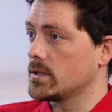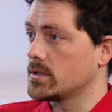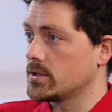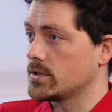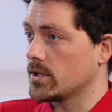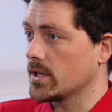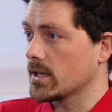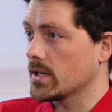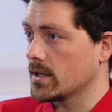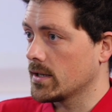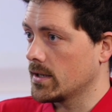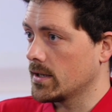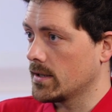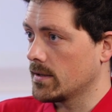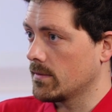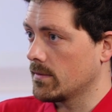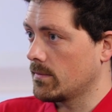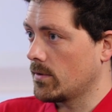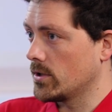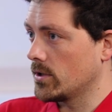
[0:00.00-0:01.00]
check
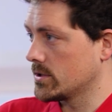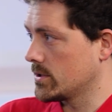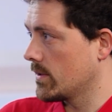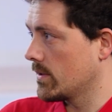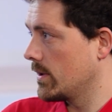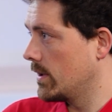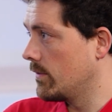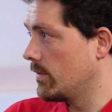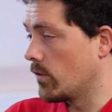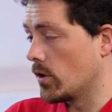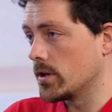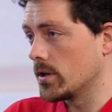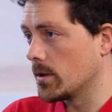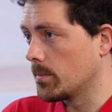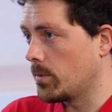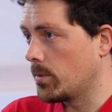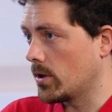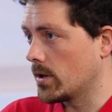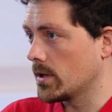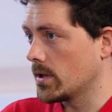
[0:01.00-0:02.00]
also the
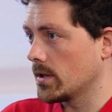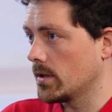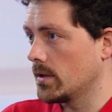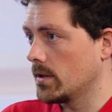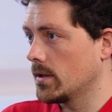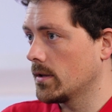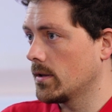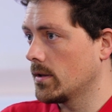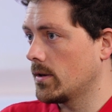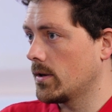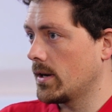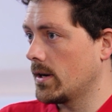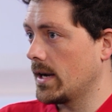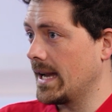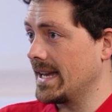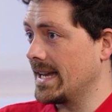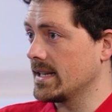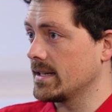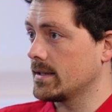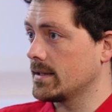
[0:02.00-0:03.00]
inverter portal
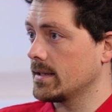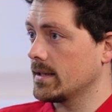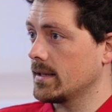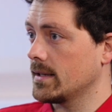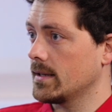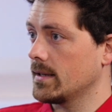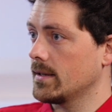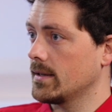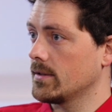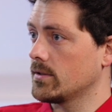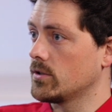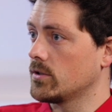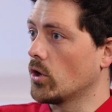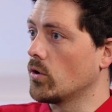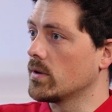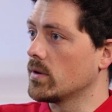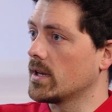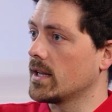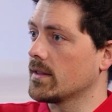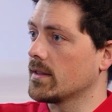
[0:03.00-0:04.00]
and
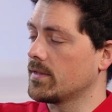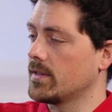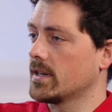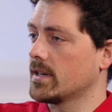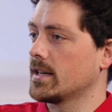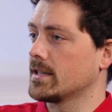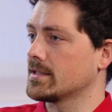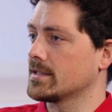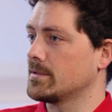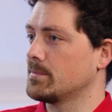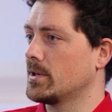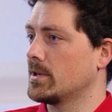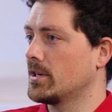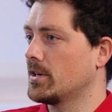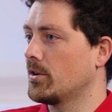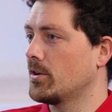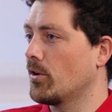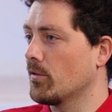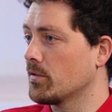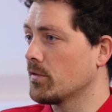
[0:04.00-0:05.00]
don't let the customer
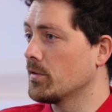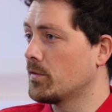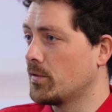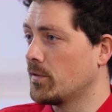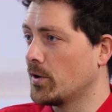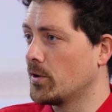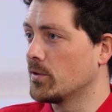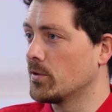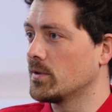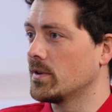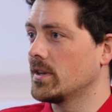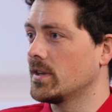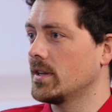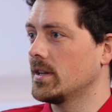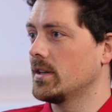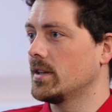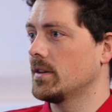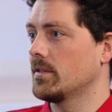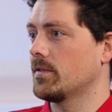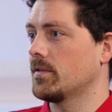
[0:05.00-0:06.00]
off the phone
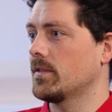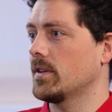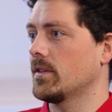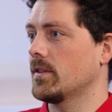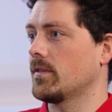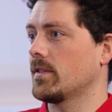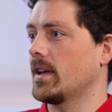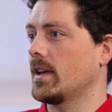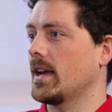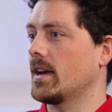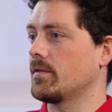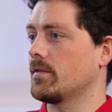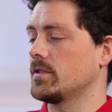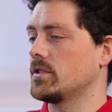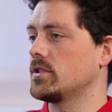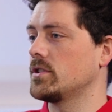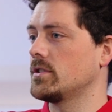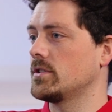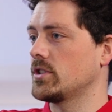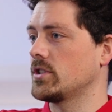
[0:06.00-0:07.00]
if they
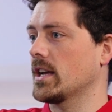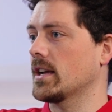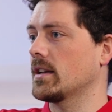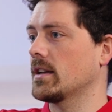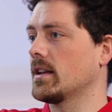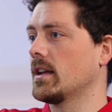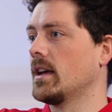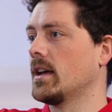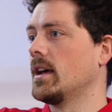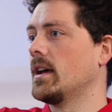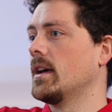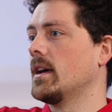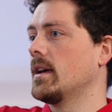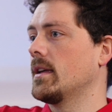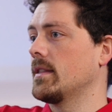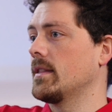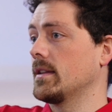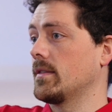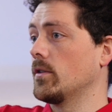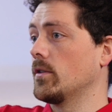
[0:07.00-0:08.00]
haven't checked
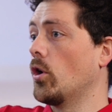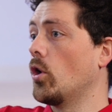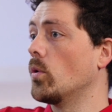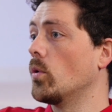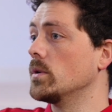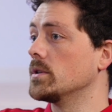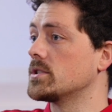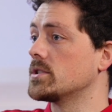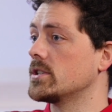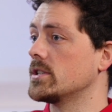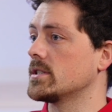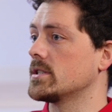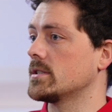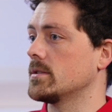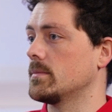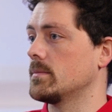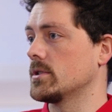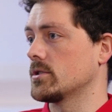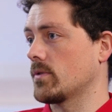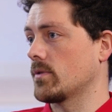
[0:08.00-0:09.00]
that the whole
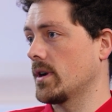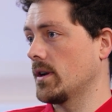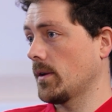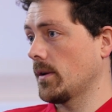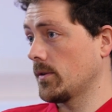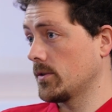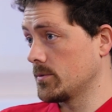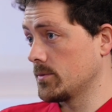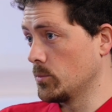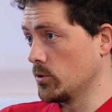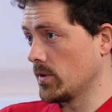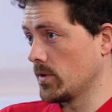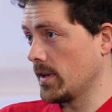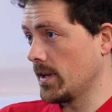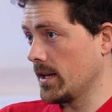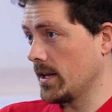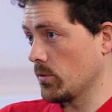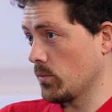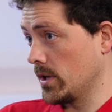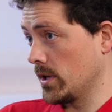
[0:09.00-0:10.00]
system is running
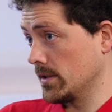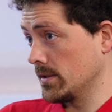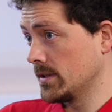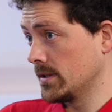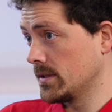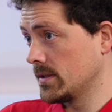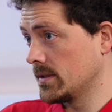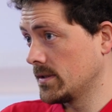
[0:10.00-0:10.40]
smoothly and well.